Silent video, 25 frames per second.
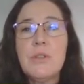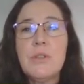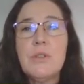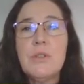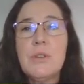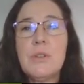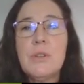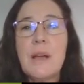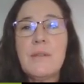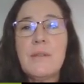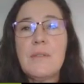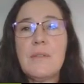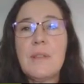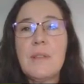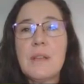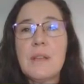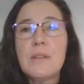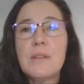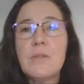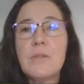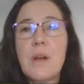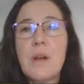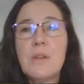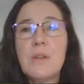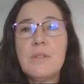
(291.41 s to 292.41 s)
cover that
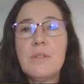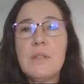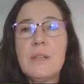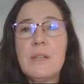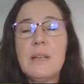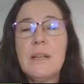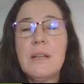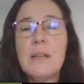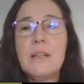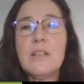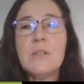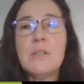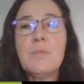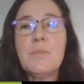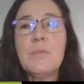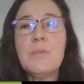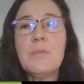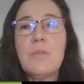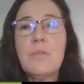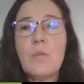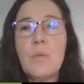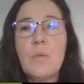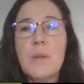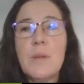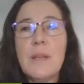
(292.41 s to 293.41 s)
ground in English before we
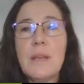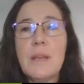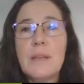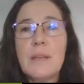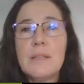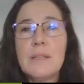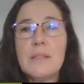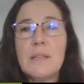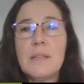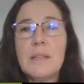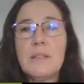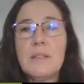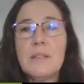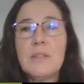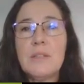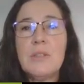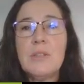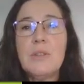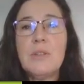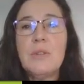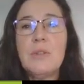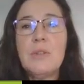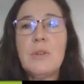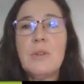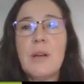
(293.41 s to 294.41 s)
get into
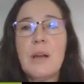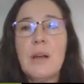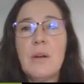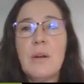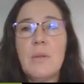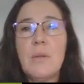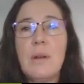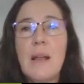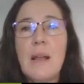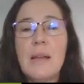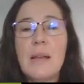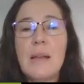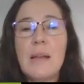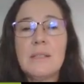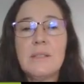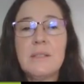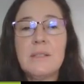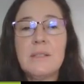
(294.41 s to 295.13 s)
our Latin.